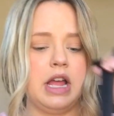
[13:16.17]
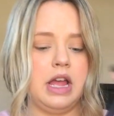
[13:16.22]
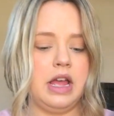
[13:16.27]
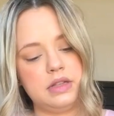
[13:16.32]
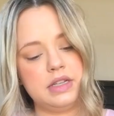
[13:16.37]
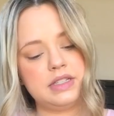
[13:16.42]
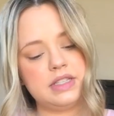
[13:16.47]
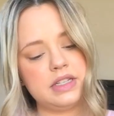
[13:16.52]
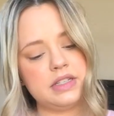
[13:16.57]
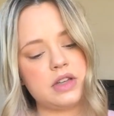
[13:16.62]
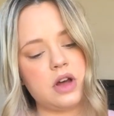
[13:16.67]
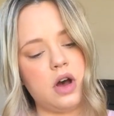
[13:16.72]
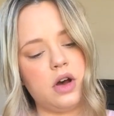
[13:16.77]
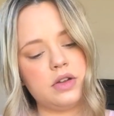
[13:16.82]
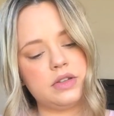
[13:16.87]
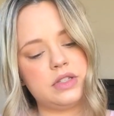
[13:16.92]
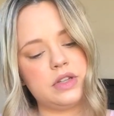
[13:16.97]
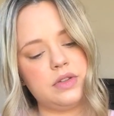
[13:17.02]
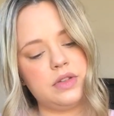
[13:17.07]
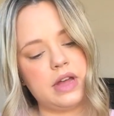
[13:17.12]
This is
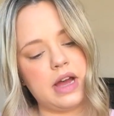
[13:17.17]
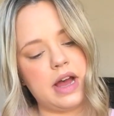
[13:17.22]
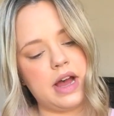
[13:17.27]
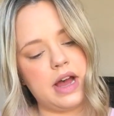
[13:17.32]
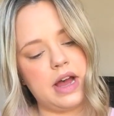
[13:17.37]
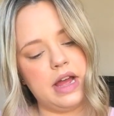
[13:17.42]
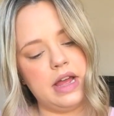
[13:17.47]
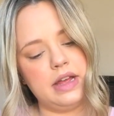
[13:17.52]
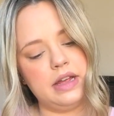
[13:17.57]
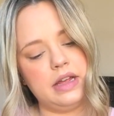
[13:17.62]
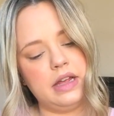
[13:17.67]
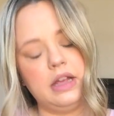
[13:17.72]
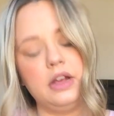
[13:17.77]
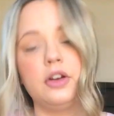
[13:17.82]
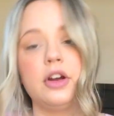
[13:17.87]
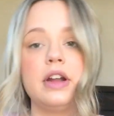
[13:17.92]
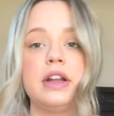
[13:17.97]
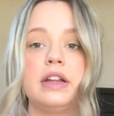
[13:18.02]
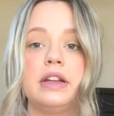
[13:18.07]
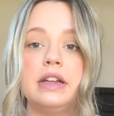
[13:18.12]
also that
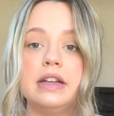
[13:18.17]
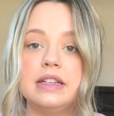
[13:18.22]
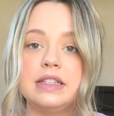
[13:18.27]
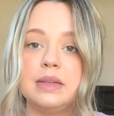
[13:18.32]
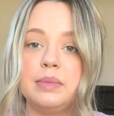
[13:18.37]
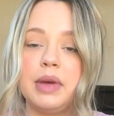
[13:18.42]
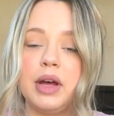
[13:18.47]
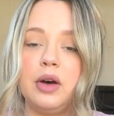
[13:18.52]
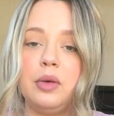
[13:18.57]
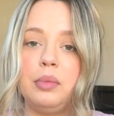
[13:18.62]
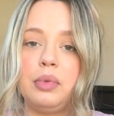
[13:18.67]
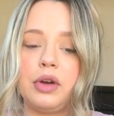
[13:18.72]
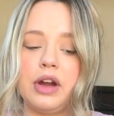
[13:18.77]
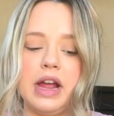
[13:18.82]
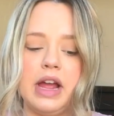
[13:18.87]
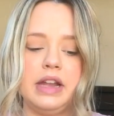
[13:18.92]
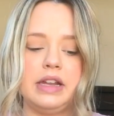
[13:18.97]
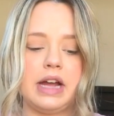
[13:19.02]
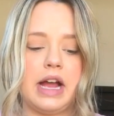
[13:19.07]
Ingrid and Isabel brand.